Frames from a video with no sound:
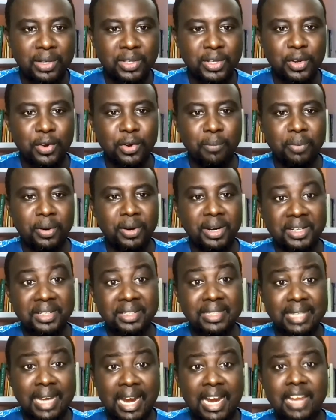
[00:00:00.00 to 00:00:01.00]
President Compaoré at
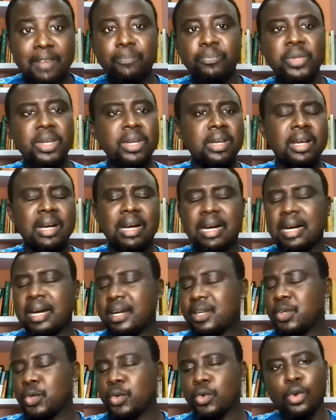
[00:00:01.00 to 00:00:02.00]
the time.
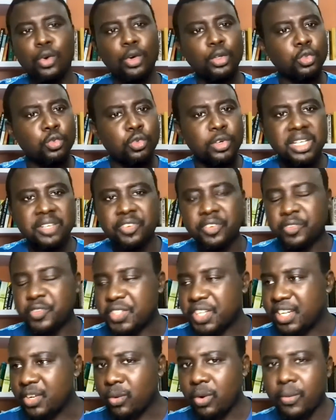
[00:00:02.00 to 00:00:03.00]
You could go to
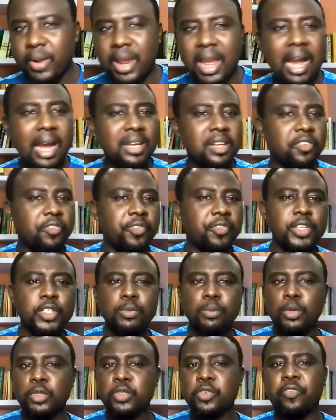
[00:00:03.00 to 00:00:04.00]
2015 when we had The
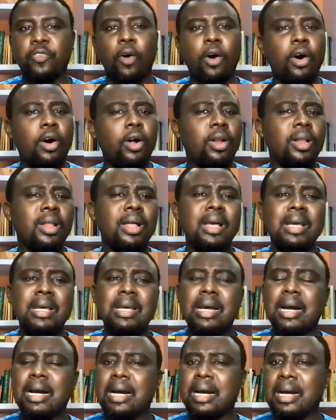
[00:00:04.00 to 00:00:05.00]
Fist Must Fall.
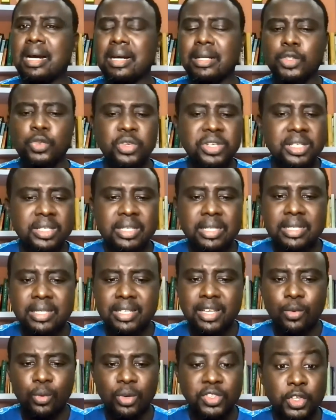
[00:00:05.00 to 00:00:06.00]

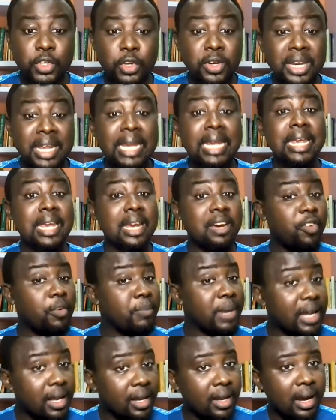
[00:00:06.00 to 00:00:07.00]
2016 was a unique year
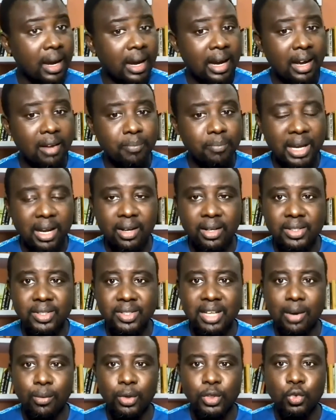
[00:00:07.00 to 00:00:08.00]
for me
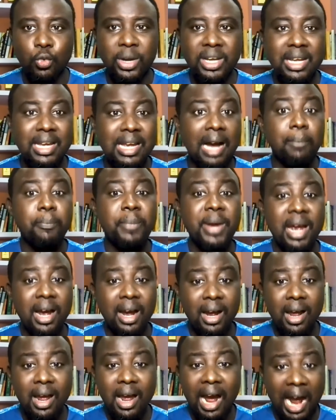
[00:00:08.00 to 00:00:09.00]
because that was when
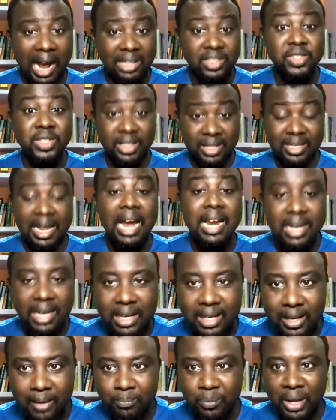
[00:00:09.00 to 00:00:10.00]
Gambia has
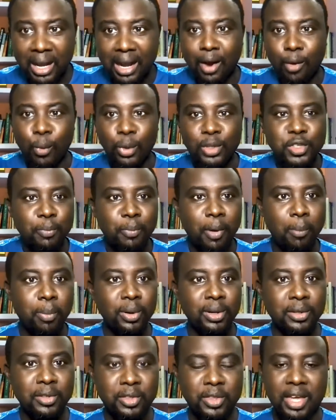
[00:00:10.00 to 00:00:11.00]
decided was a
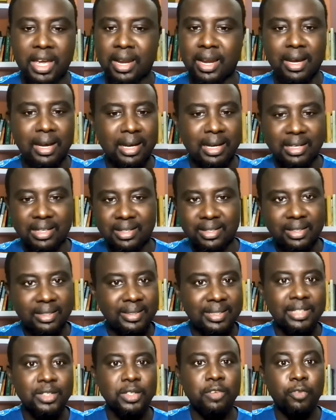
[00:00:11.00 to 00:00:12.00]
popular thing. A
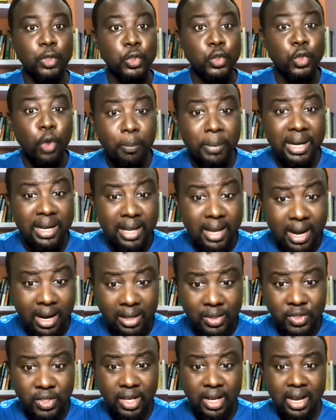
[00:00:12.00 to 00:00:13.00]
dictator for so many
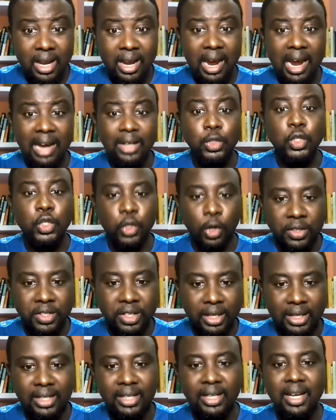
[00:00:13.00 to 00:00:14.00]
years, and
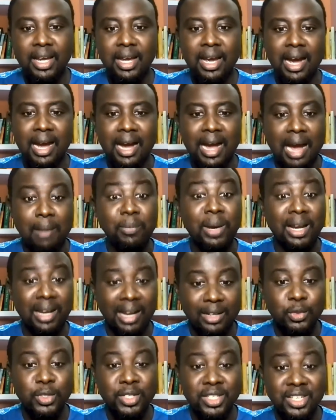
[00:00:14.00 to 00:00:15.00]
suddenly, I'm
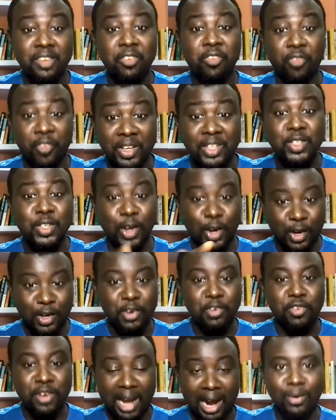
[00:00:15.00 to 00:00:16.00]
glad to see Fix the
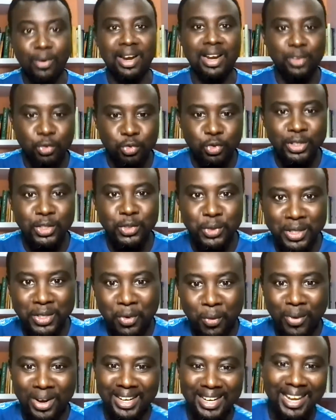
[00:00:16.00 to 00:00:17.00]
Country. I'll get to
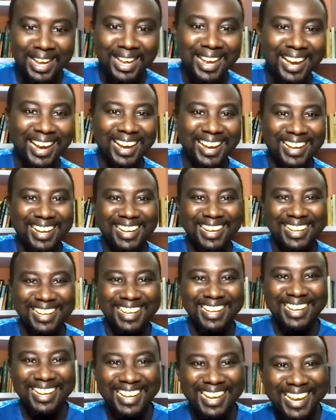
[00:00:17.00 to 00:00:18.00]
2021
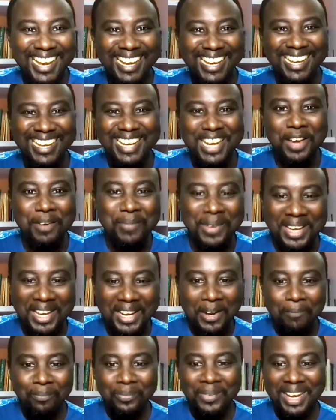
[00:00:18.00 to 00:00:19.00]
in a
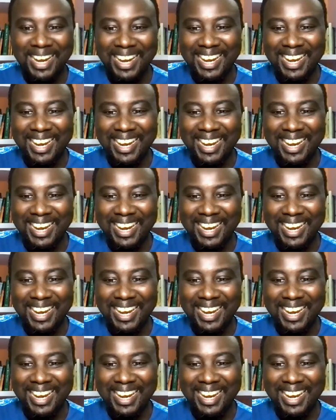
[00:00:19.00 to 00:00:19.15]
bit.